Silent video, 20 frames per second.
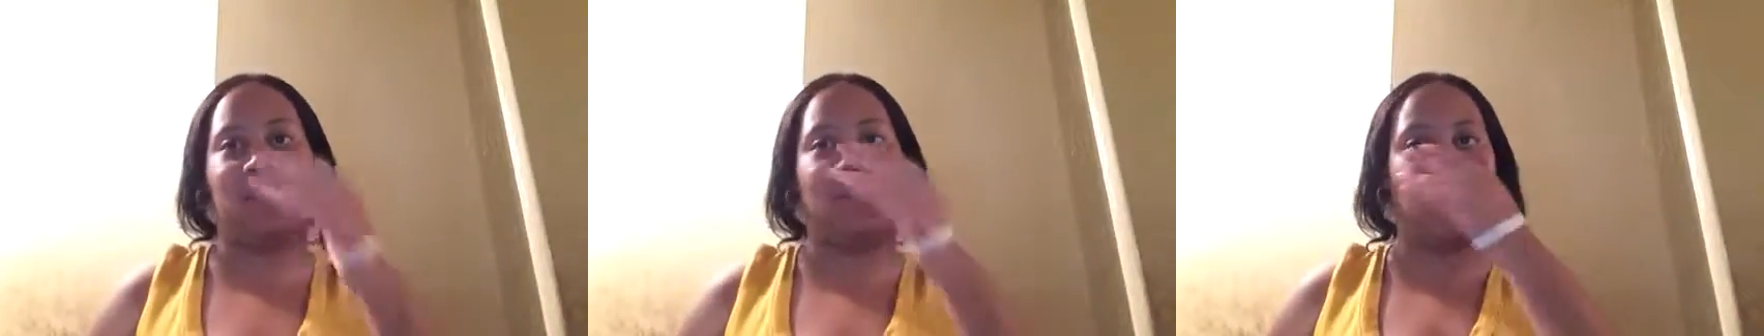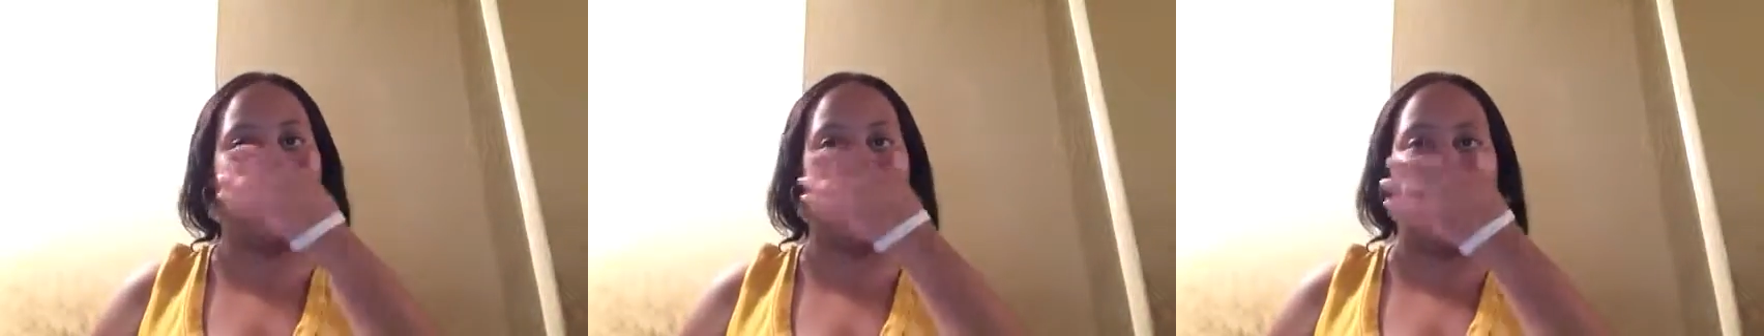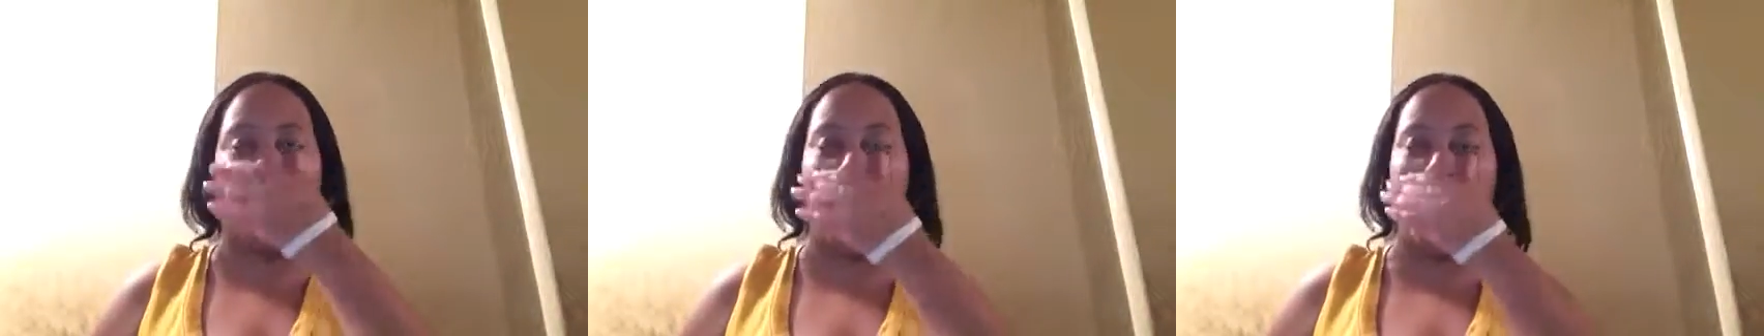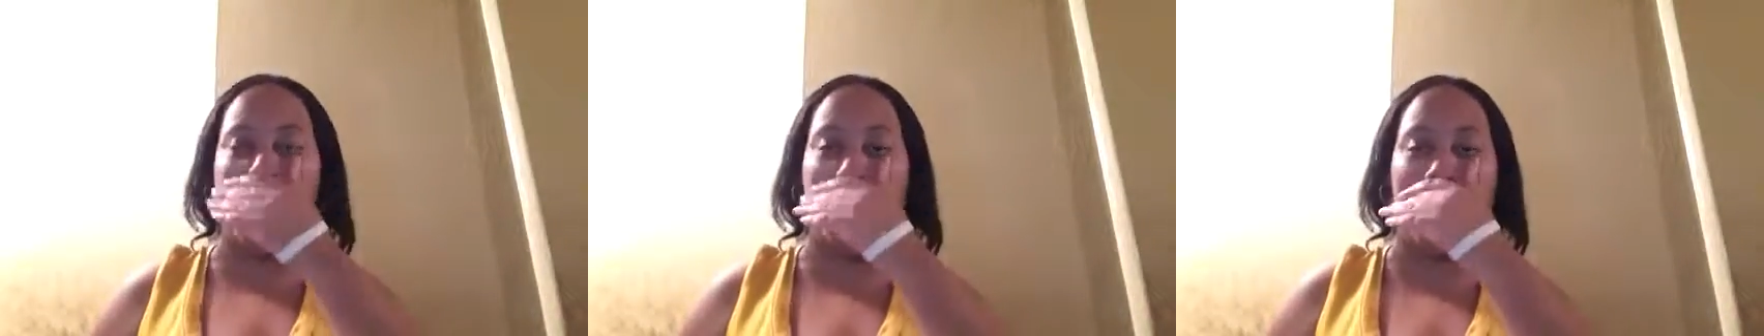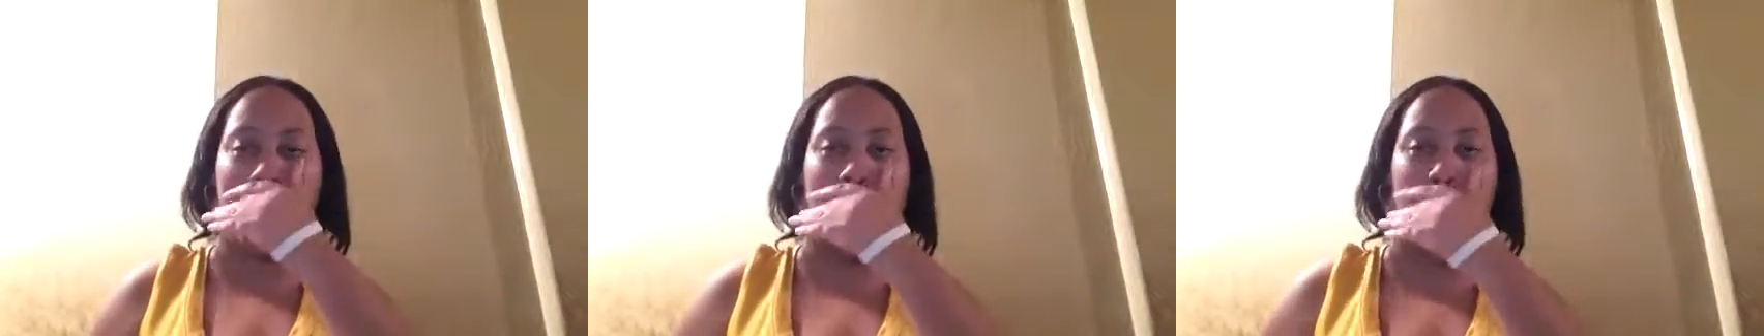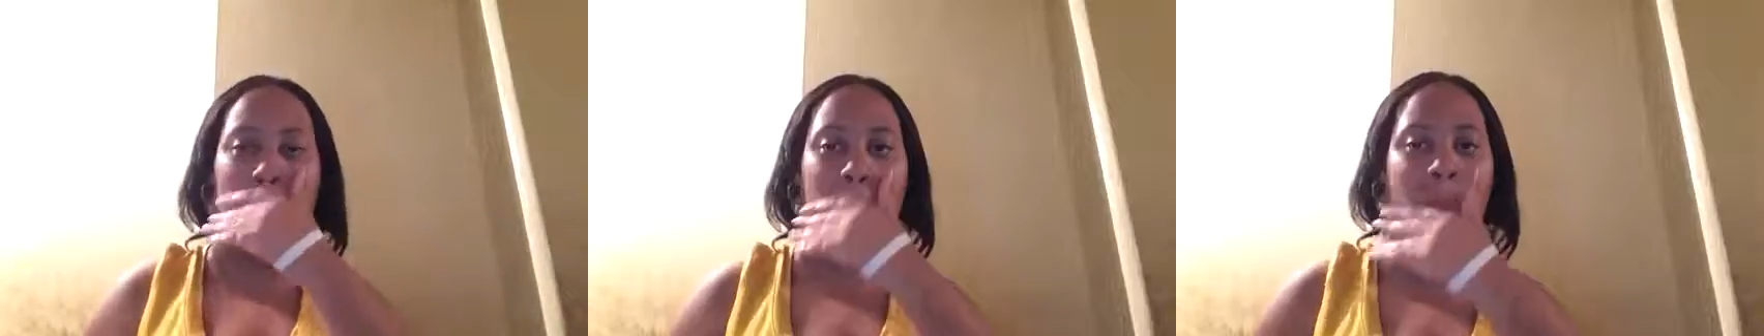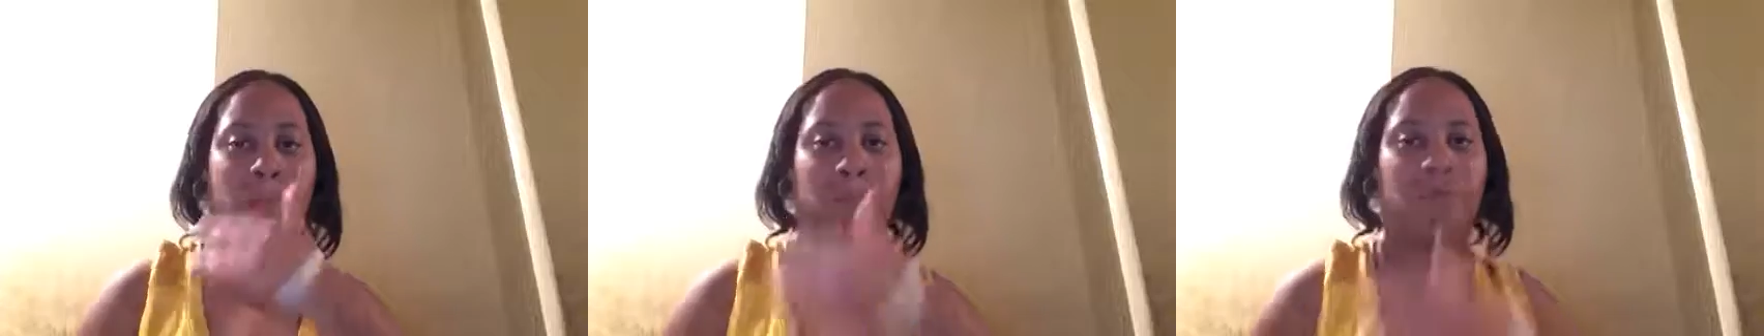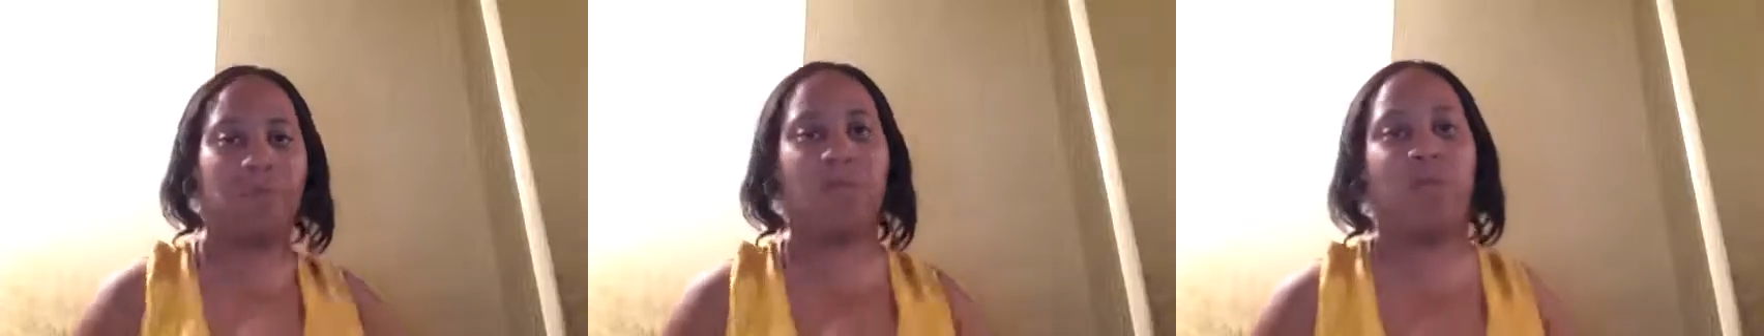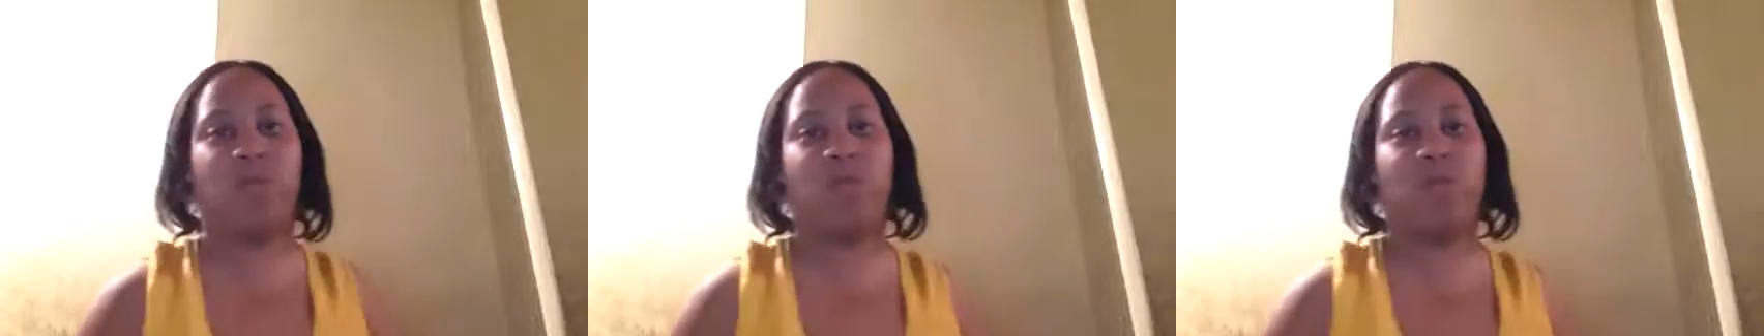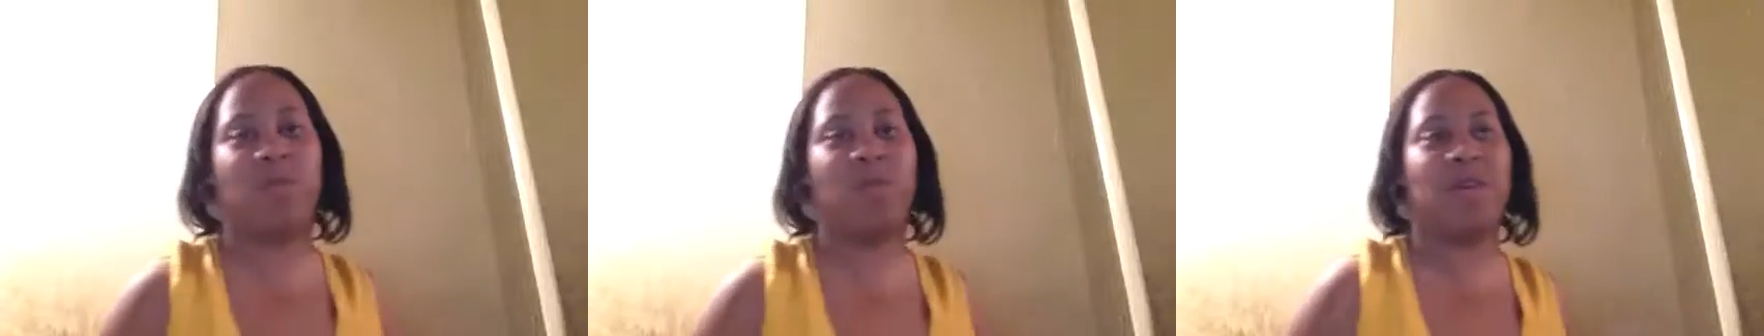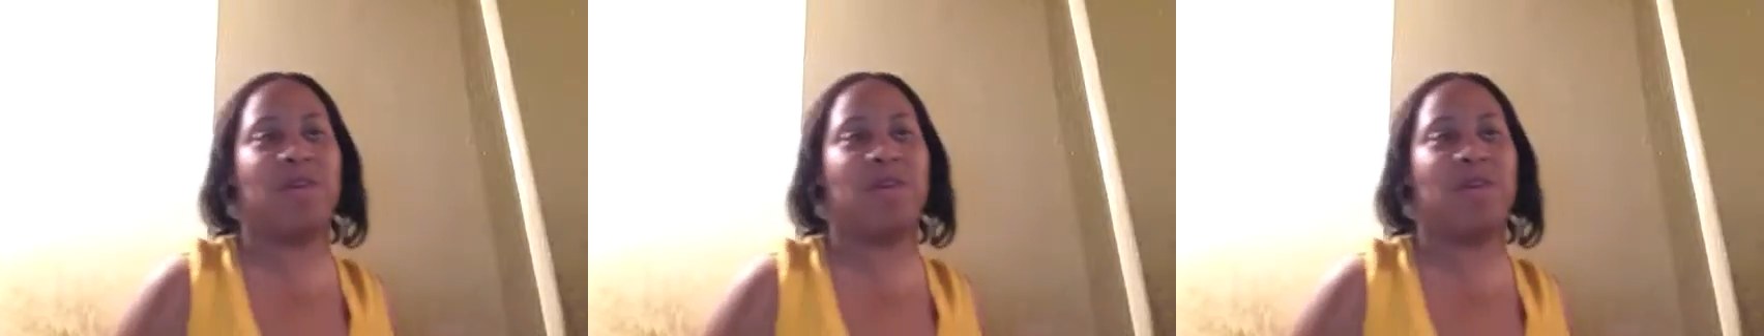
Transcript: So we